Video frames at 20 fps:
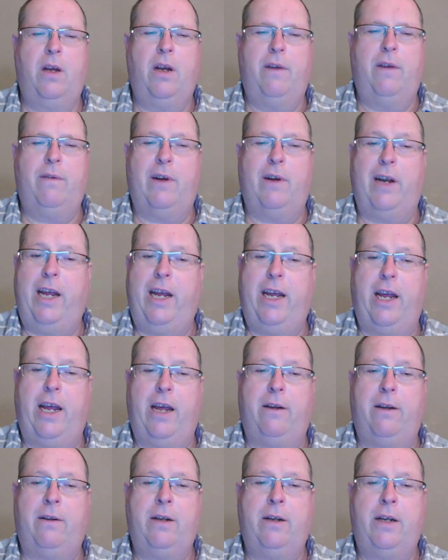For
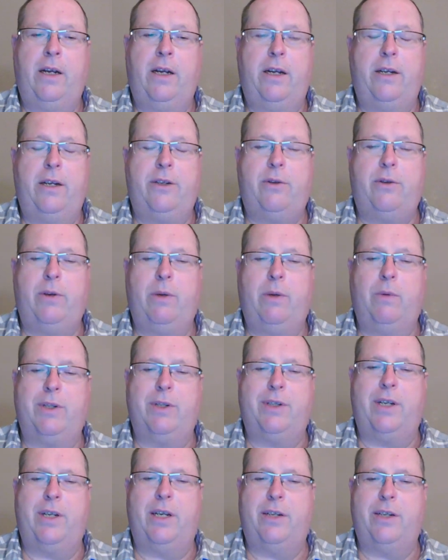Hegel, history
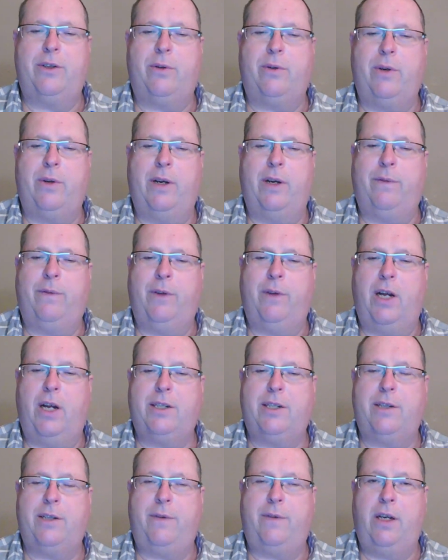was the history of
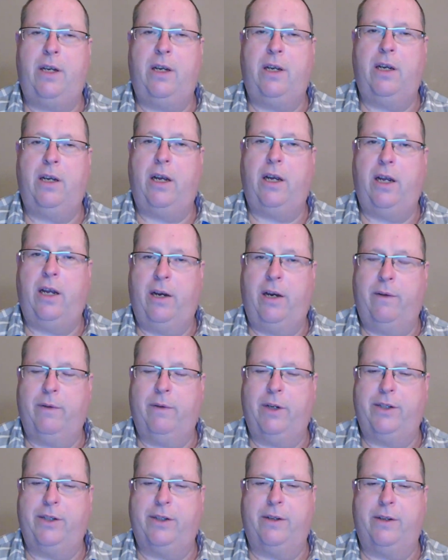philosophy and of
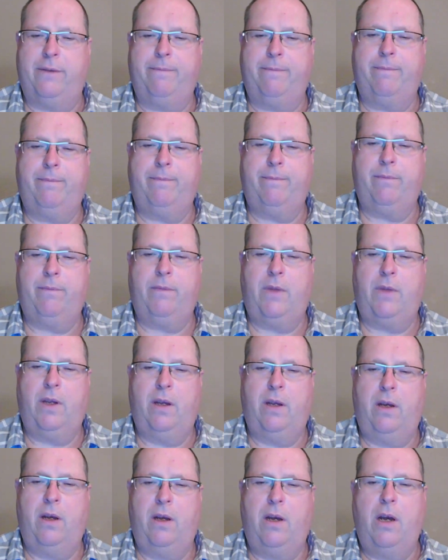reason.
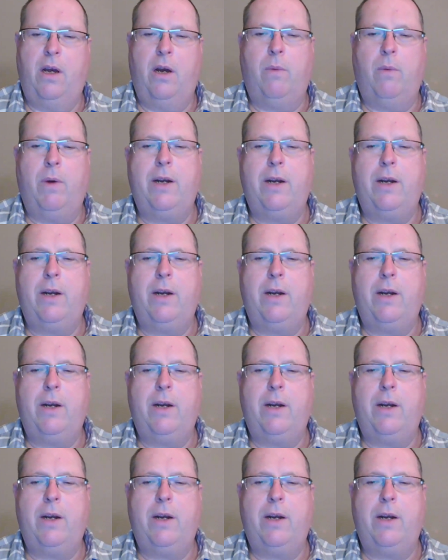One